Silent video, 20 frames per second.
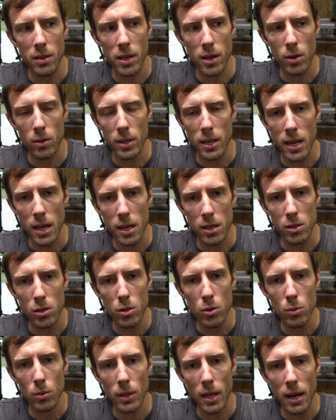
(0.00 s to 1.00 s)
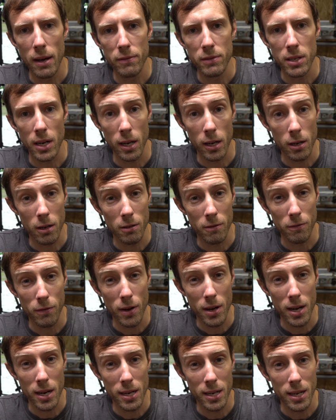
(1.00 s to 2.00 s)
they only had two left and I couldn't
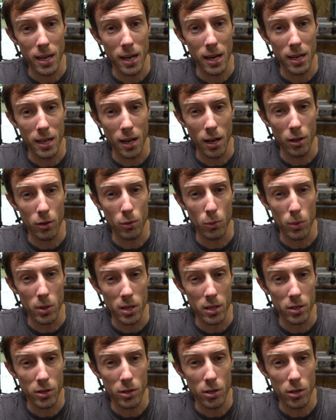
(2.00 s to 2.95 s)
find any other ones.